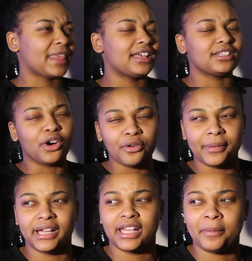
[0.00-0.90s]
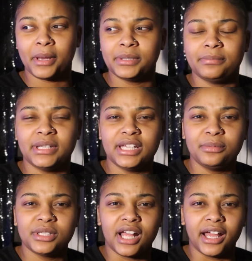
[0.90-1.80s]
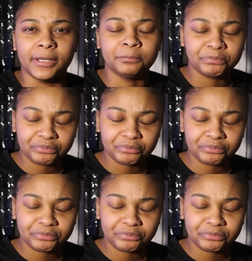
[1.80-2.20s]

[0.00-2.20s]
This old man came up to me. He was like,